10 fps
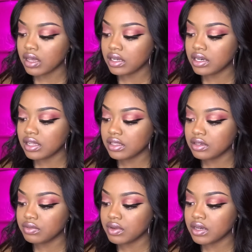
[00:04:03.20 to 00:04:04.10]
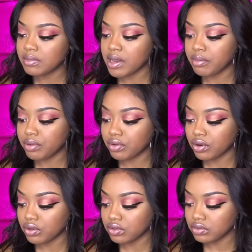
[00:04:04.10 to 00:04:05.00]
Another one of my
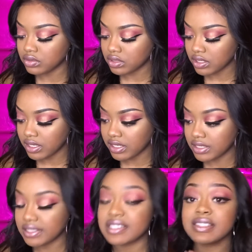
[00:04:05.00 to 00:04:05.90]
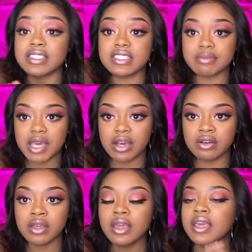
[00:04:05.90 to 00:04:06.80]
pros is the
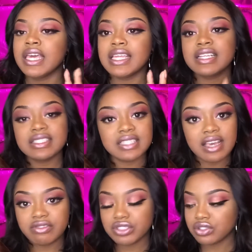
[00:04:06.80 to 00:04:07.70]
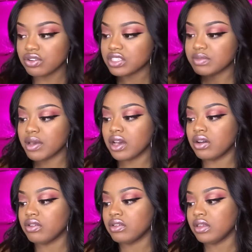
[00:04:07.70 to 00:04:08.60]
smell. It doesn't have a strong
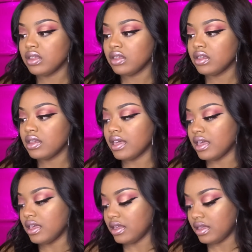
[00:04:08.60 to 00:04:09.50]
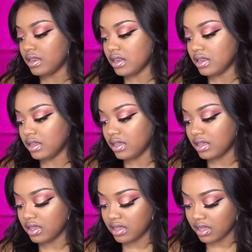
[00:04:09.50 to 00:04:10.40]
smell, and
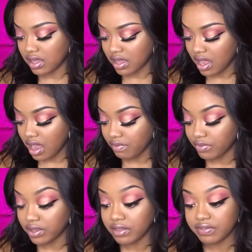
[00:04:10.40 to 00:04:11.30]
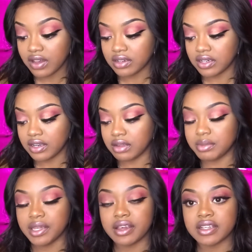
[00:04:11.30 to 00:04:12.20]
I'm really fond of that
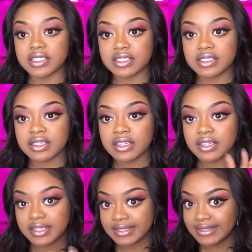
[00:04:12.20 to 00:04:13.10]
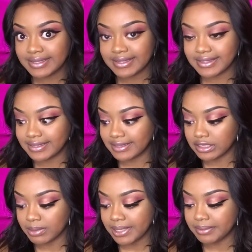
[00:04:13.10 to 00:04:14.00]
because
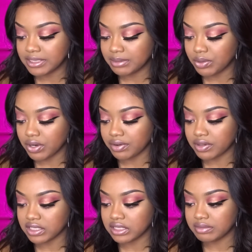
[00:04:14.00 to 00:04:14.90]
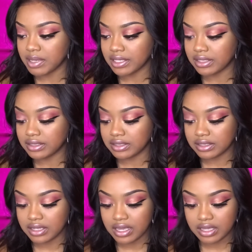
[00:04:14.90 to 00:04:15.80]
nobody wants to be walking around smelling
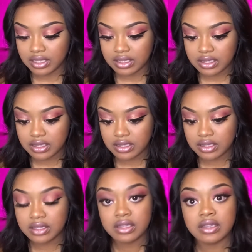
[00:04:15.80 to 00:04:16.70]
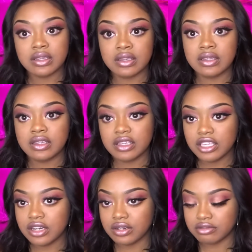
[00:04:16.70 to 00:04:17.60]
like,
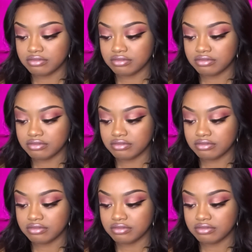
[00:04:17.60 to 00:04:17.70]
you know,